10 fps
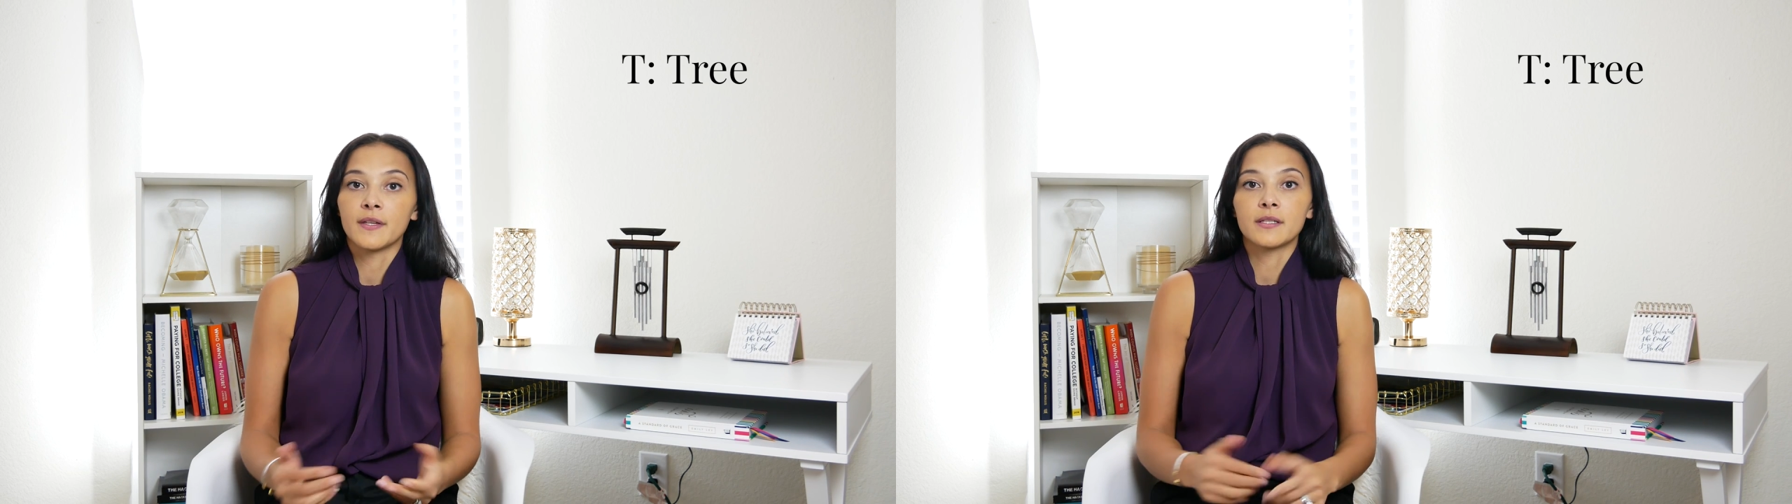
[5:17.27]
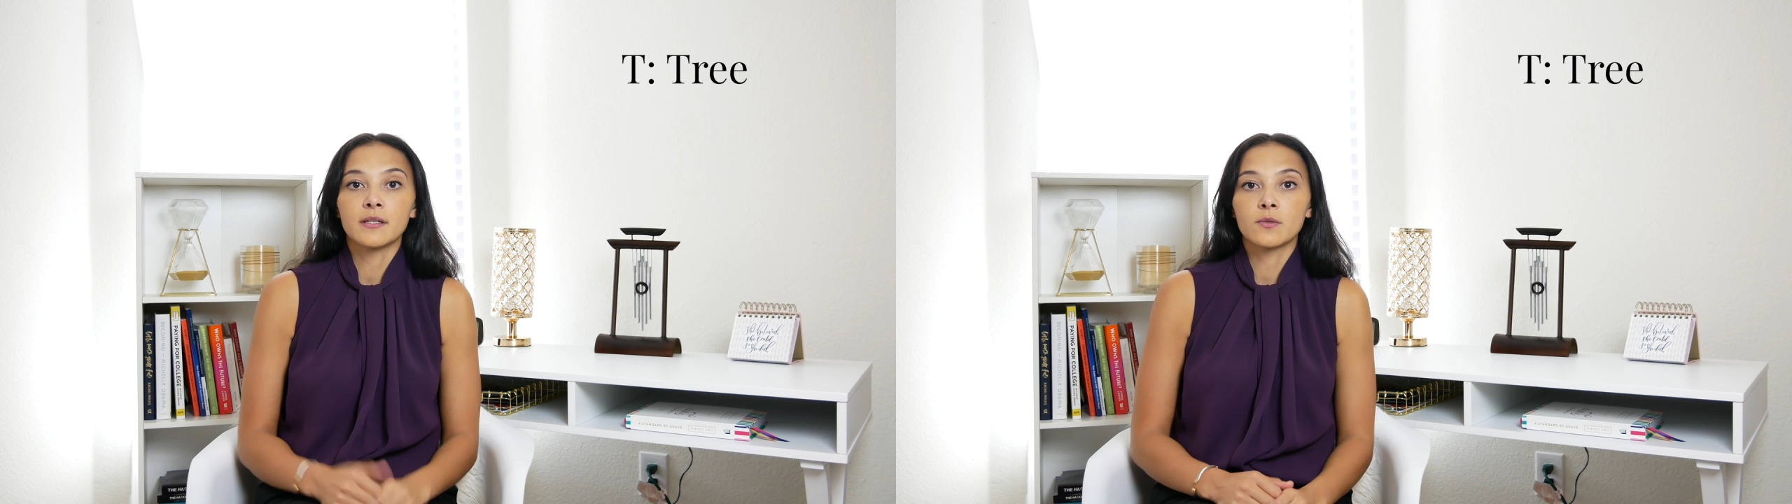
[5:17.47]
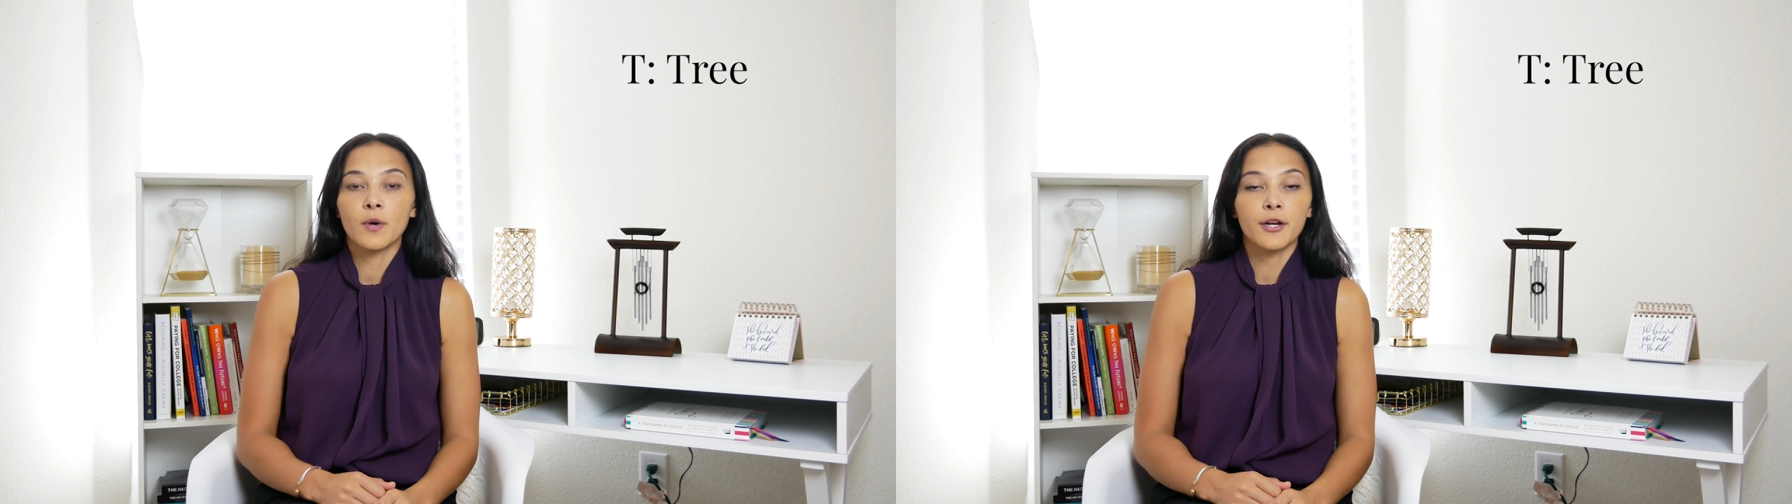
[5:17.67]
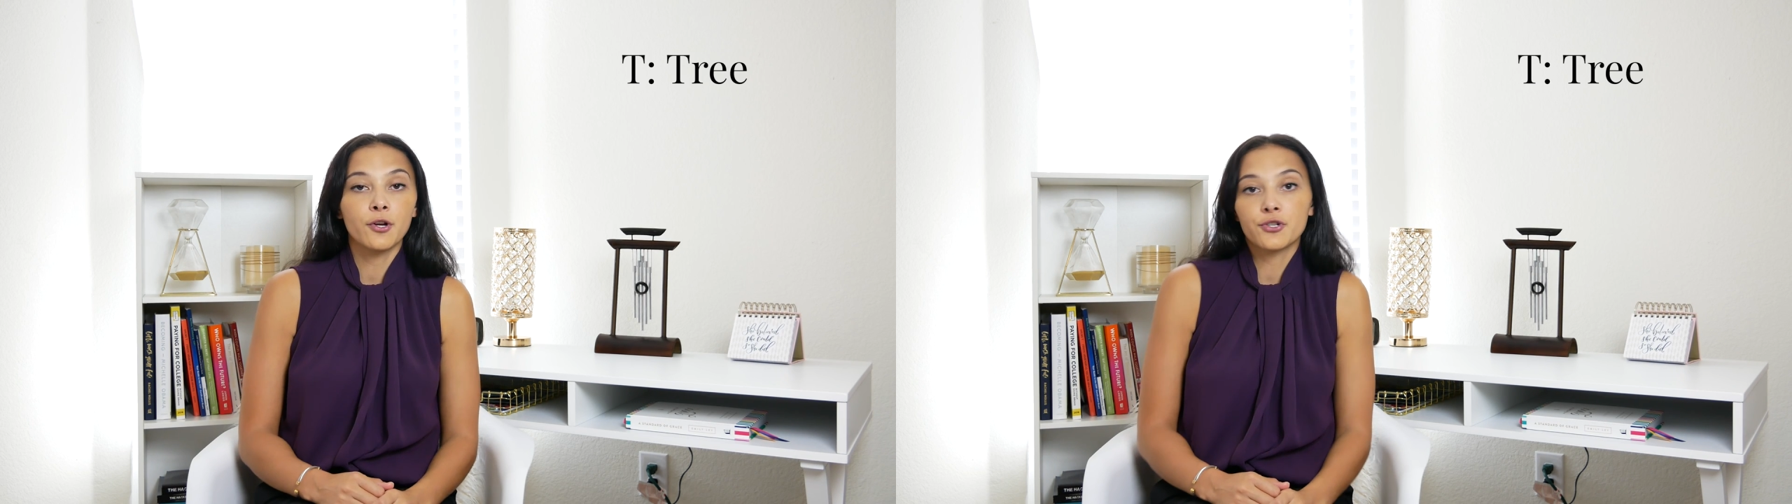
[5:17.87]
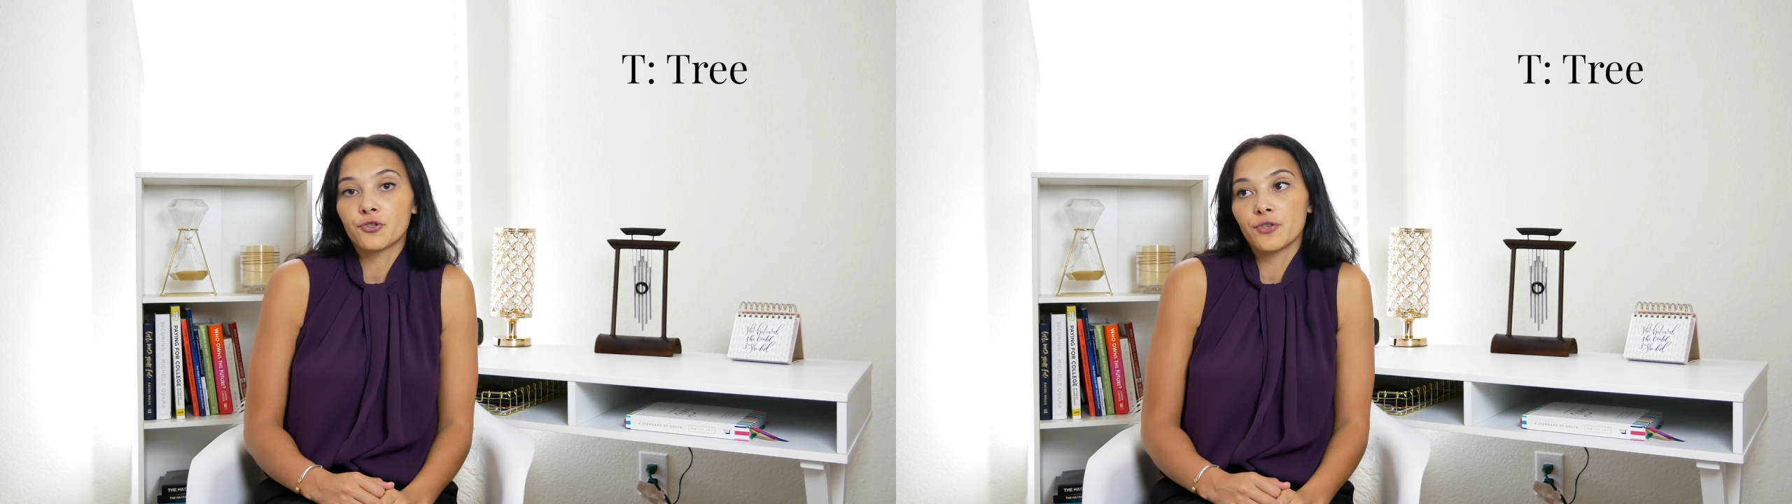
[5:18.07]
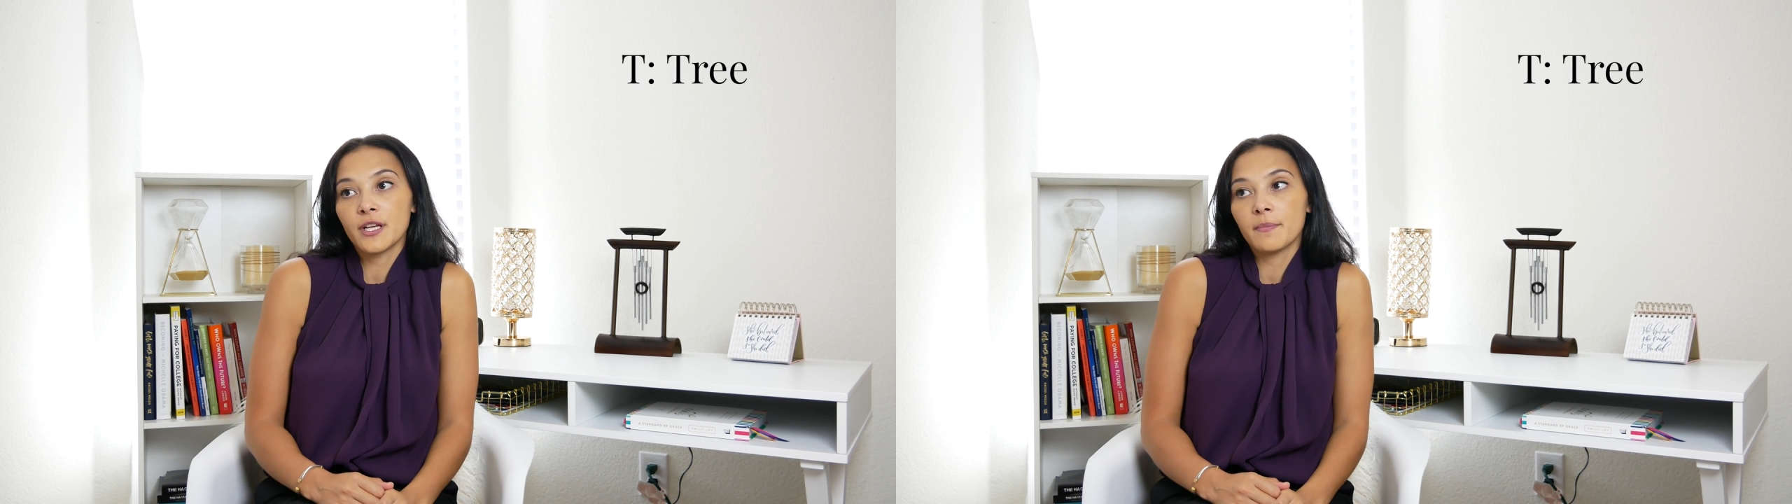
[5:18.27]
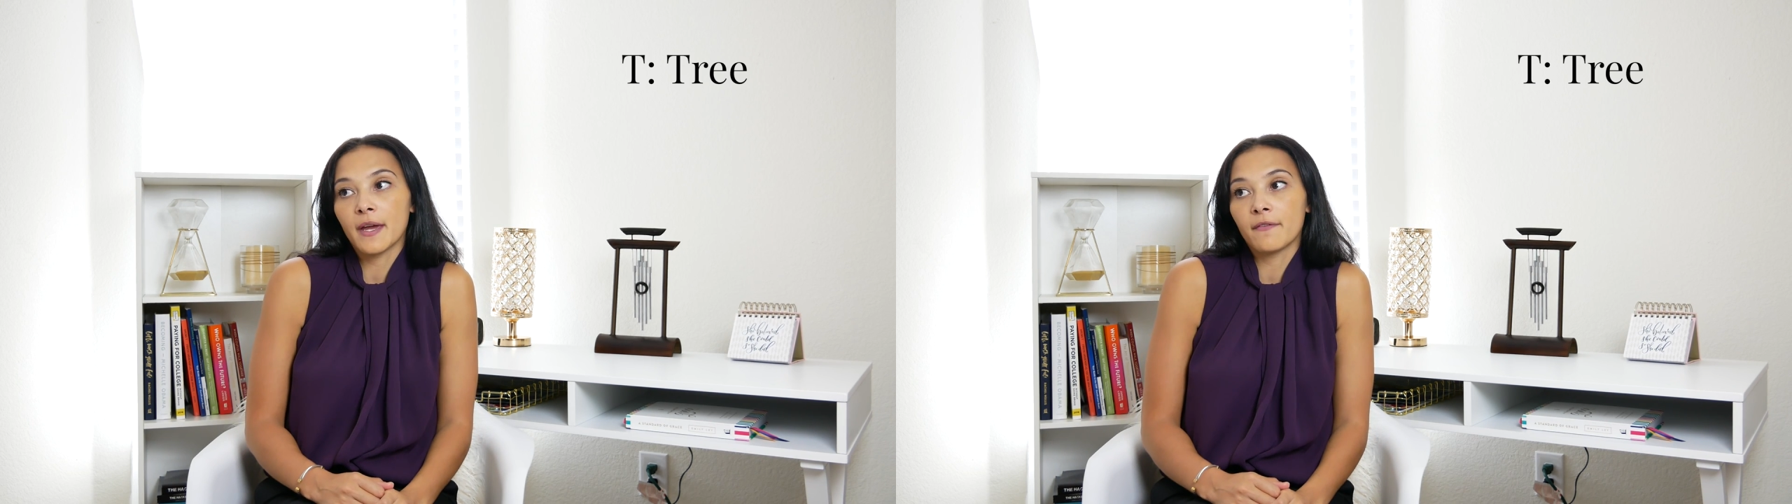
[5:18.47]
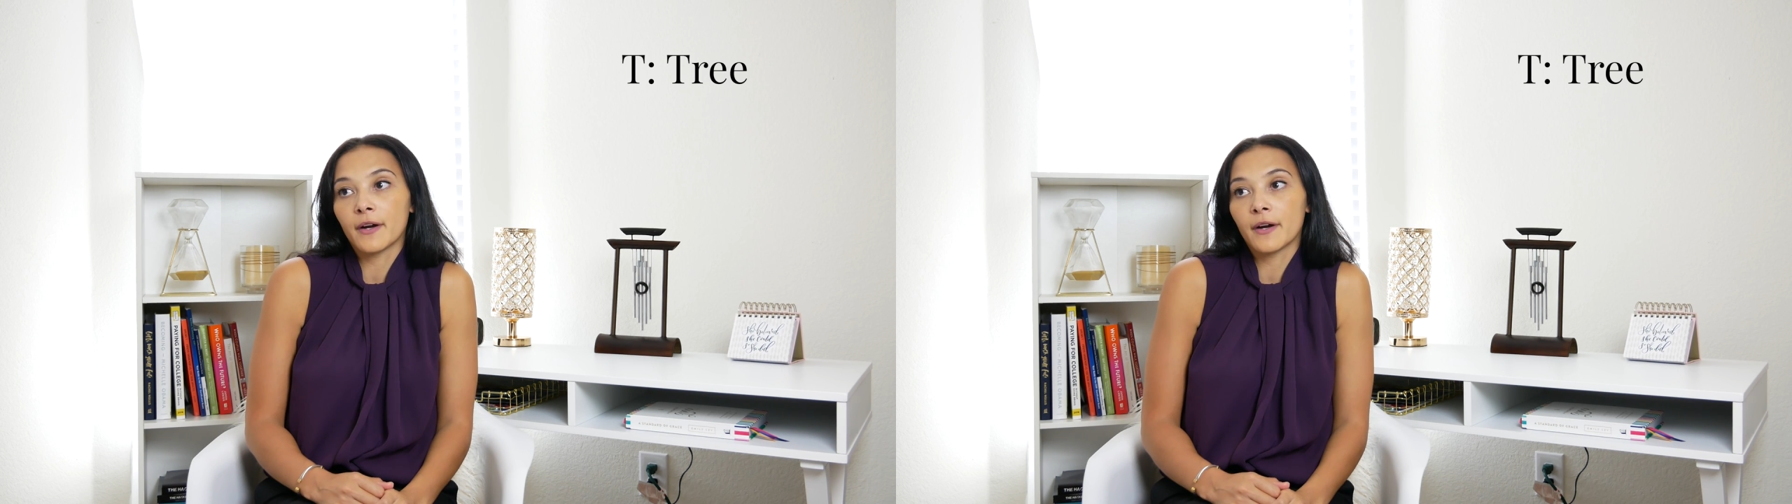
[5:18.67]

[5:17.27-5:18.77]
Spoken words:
This is where your tree may